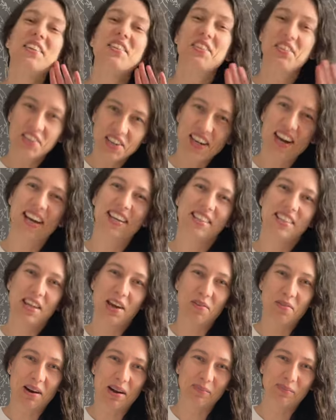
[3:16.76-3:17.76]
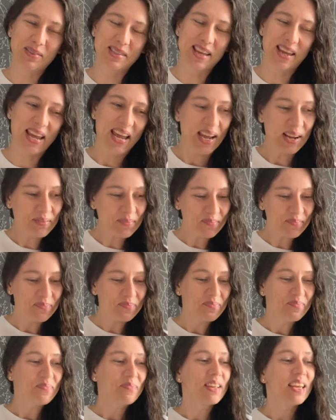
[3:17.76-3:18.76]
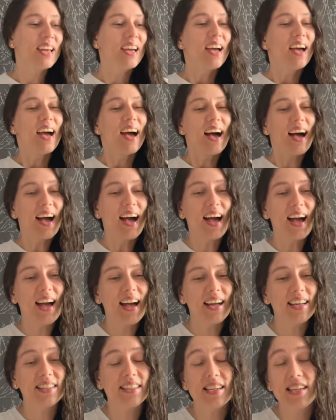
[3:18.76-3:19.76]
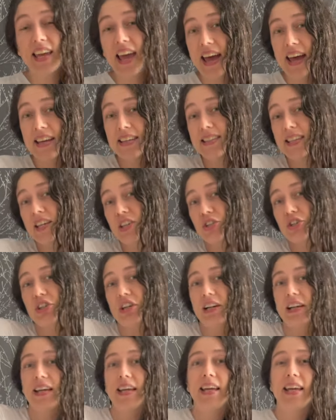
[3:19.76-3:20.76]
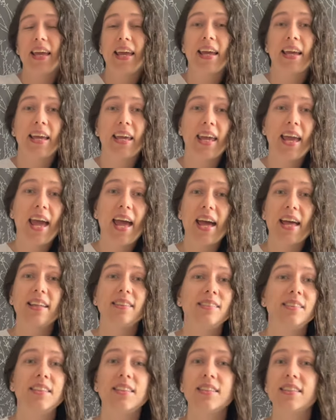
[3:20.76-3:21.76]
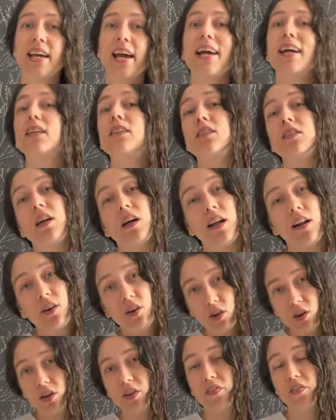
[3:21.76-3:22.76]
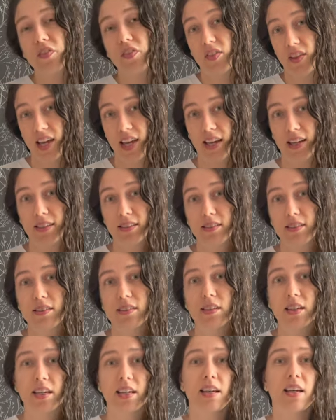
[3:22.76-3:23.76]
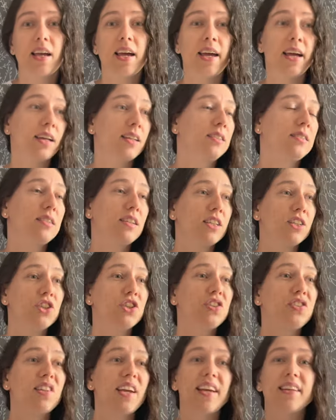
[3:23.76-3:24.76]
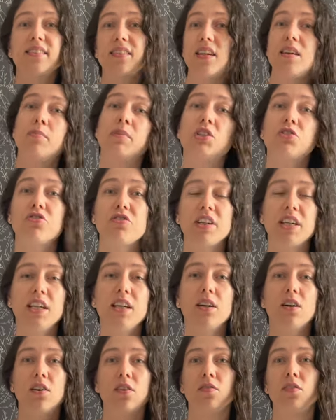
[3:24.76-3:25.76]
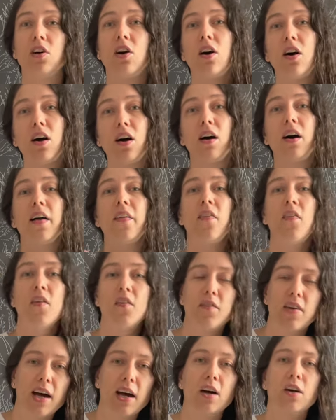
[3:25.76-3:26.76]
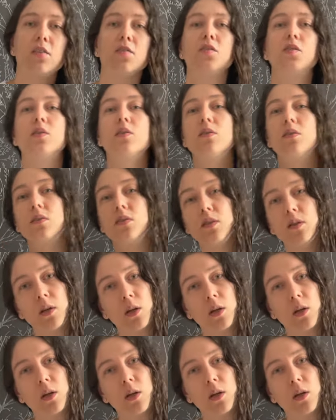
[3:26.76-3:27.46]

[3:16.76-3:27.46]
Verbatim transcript: You guys know what I'm saying. And yeah, essentially it can detect a lot of things, and it just takes imagery of your heart and the valves and